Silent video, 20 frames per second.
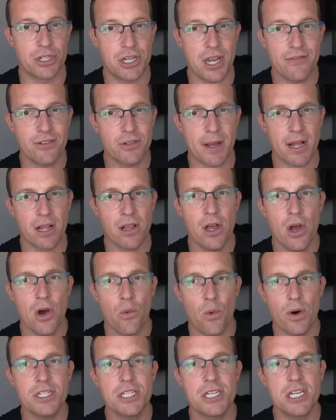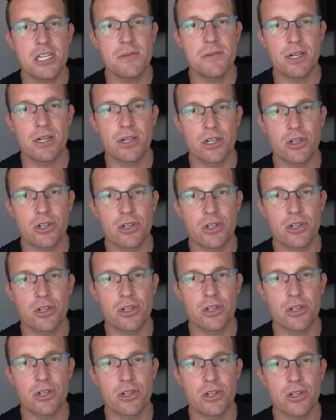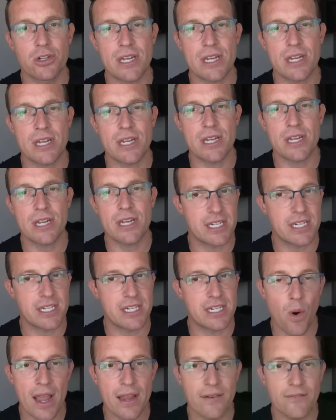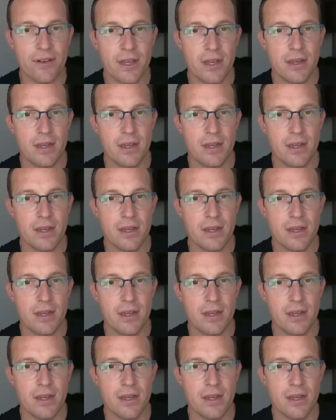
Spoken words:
Dave Chappelle once disappeared to South Africa without even telling his wife.